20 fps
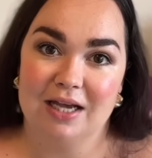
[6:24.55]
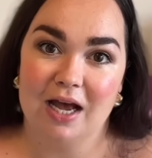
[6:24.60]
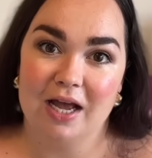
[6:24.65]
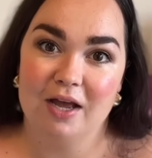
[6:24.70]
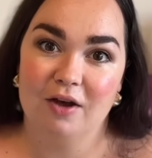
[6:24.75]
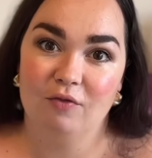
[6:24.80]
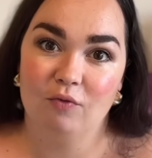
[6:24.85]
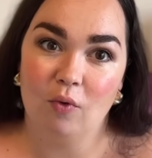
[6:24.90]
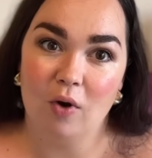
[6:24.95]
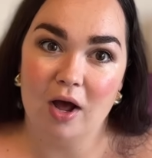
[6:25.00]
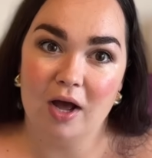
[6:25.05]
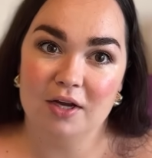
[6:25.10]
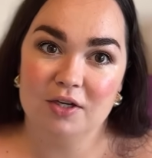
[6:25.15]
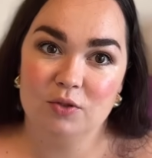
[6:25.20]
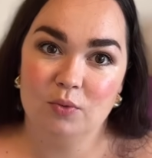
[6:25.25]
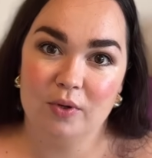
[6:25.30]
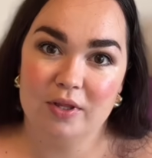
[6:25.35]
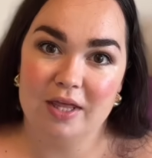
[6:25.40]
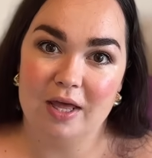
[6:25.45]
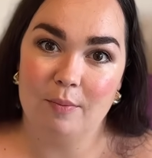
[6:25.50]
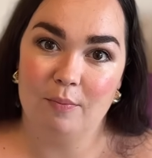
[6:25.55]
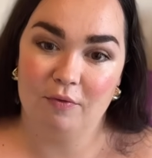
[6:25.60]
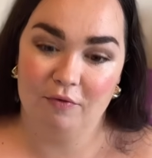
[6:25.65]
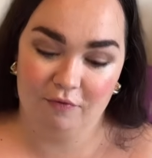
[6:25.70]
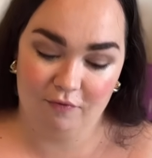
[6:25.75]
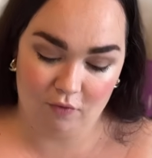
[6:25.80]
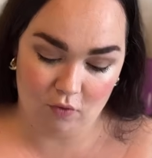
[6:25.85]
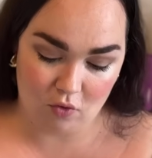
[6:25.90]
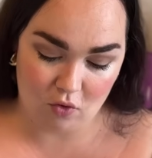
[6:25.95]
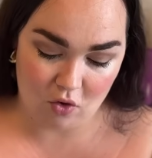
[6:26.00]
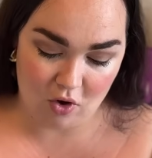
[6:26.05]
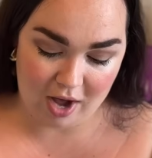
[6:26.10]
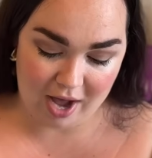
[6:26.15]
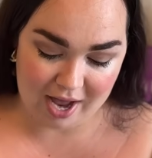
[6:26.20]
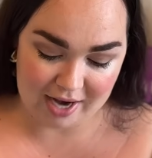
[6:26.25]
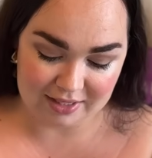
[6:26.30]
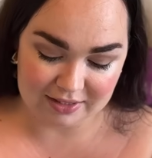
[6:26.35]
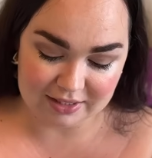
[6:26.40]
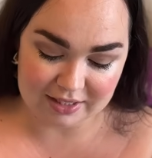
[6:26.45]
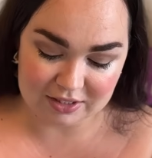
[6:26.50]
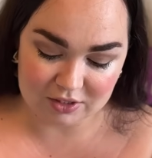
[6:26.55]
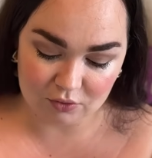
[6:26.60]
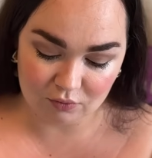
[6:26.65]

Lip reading: I have worked with it before and it's